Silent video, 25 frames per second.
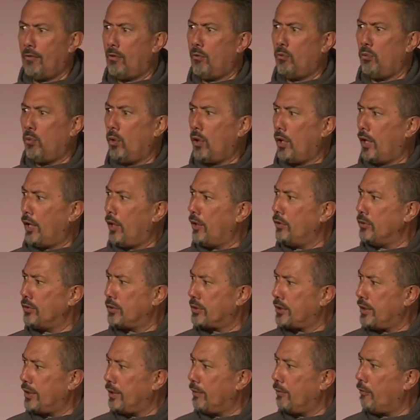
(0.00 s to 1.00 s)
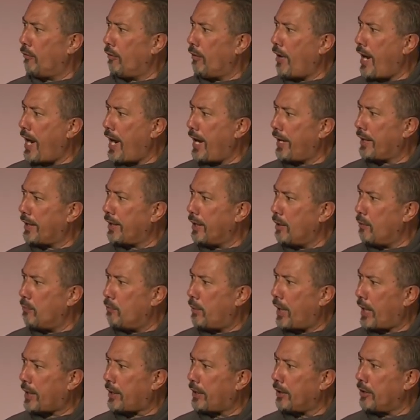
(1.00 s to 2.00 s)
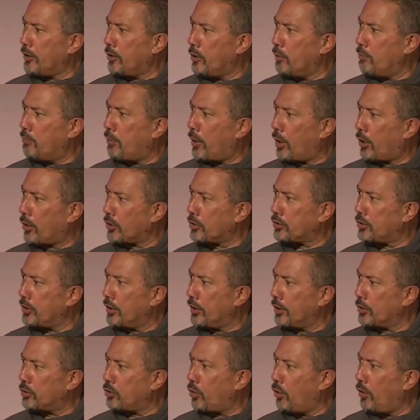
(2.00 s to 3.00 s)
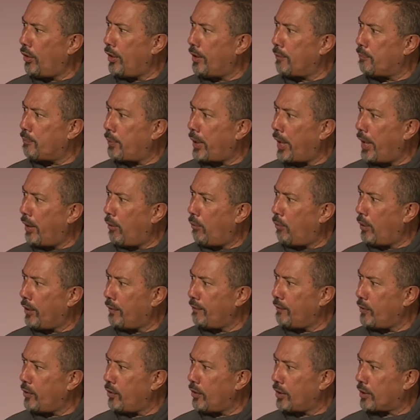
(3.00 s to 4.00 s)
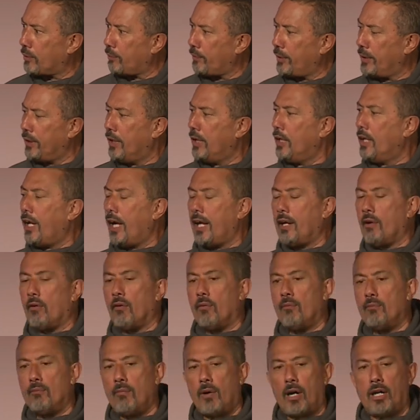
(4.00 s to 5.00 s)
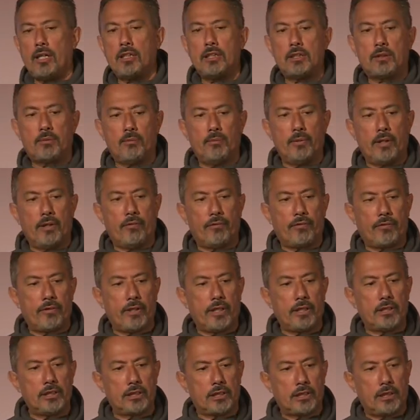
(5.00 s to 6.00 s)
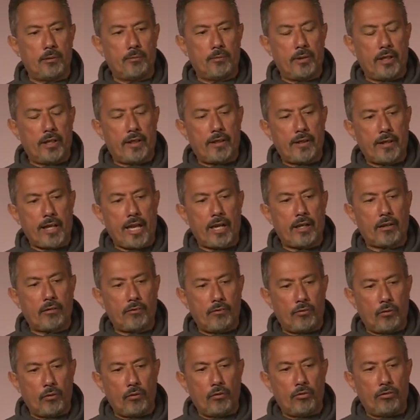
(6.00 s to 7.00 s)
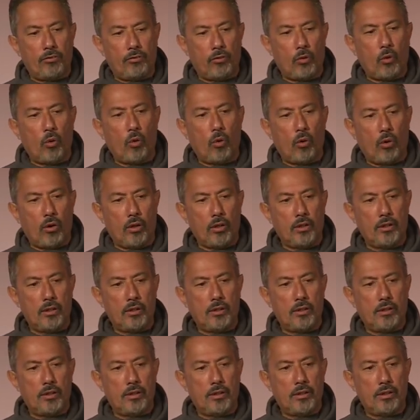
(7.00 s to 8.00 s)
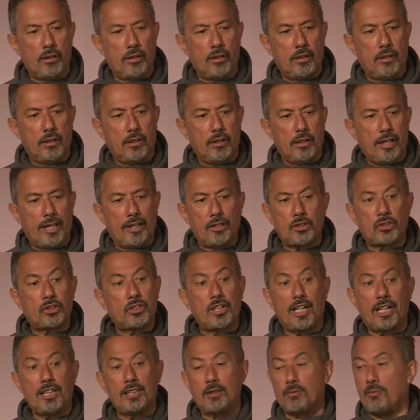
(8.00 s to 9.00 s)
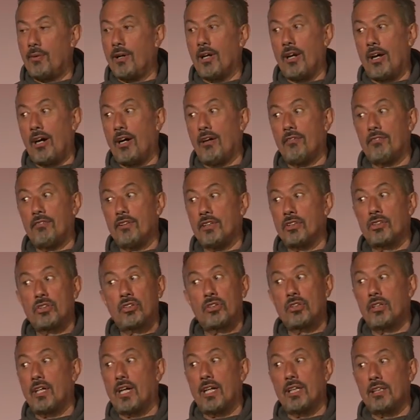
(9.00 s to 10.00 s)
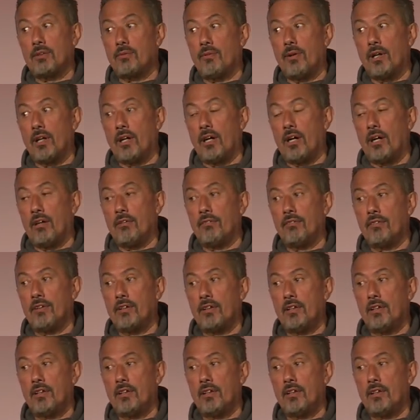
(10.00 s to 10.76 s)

Well, I don't see a rag in a bucket and you polishing the toilet, pal. What have you got to be? And it reminds me of things to be thankful for. And it's changed my life. It's changed my life.